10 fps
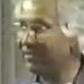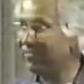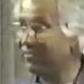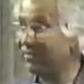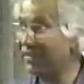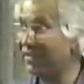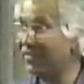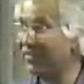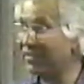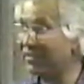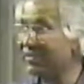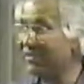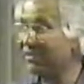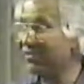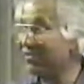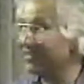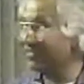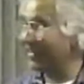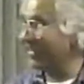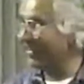Everywhere I go, I see the clues of
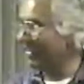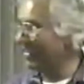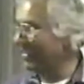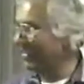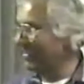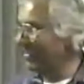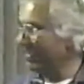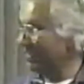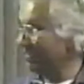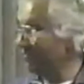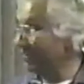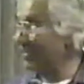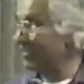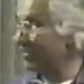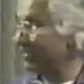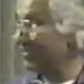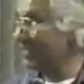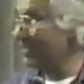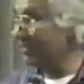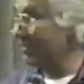that. It's a blessing to me to be